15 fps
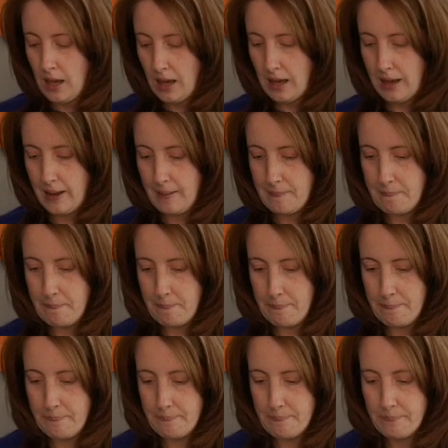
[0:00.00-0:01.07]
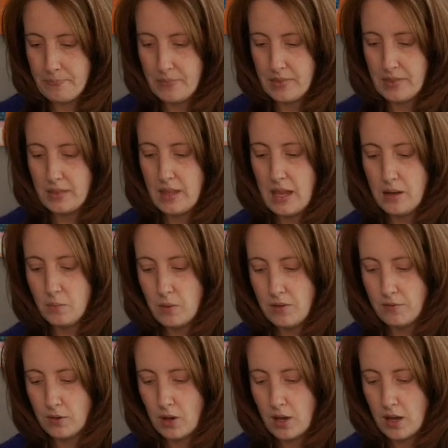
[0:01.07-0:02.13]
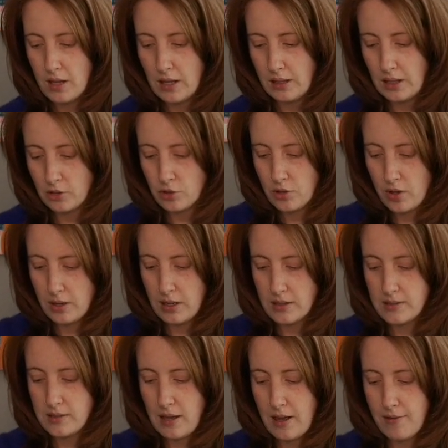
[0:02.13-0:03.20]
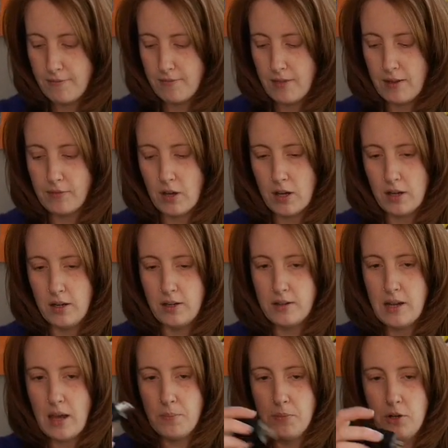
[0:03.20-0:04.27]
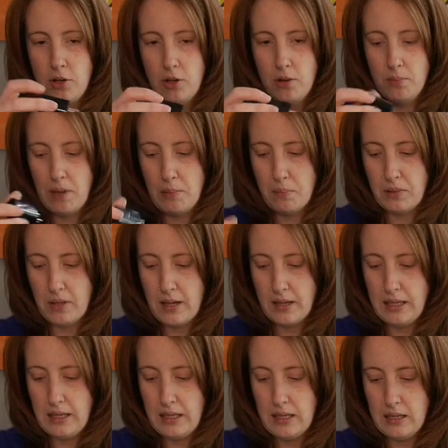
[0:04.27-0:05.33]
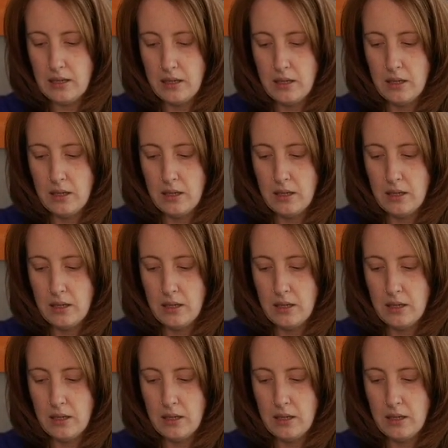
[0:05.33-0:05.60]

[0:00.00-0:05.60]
Then we've got electronic stuff. I've got an adapter, my pluggy,